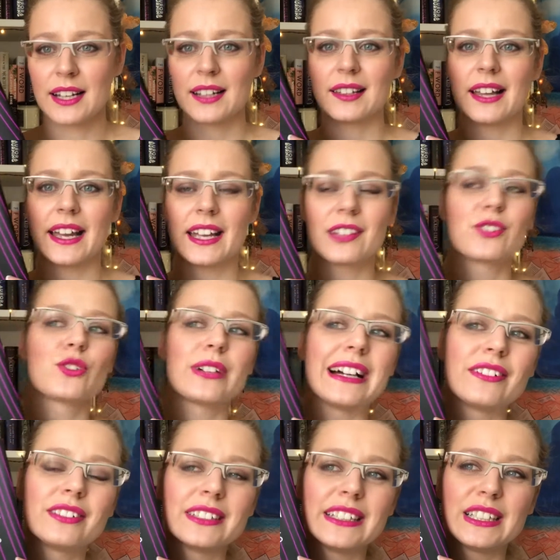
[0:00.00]
like
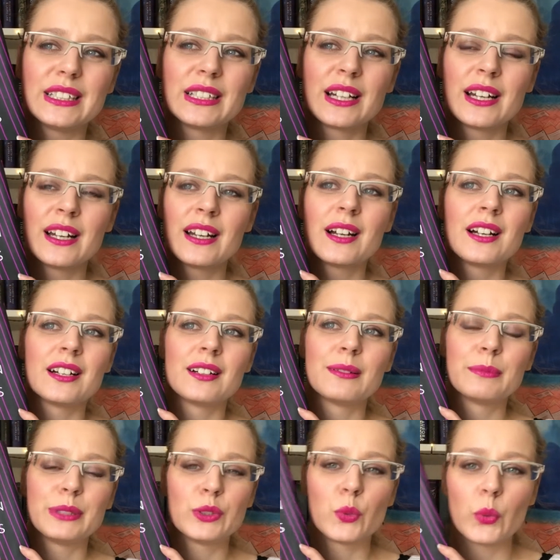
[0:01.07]
traveling
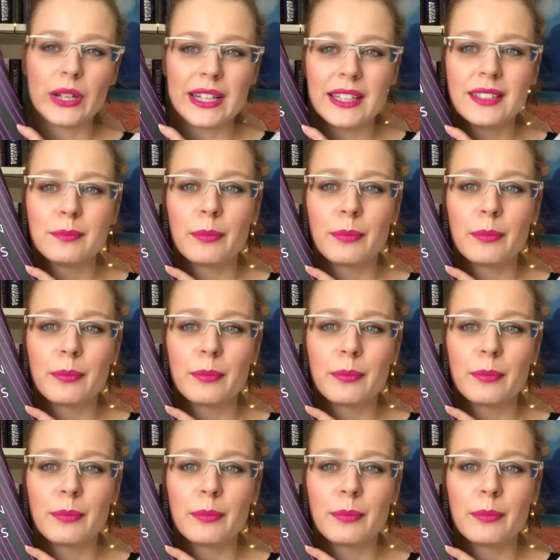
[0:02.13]
between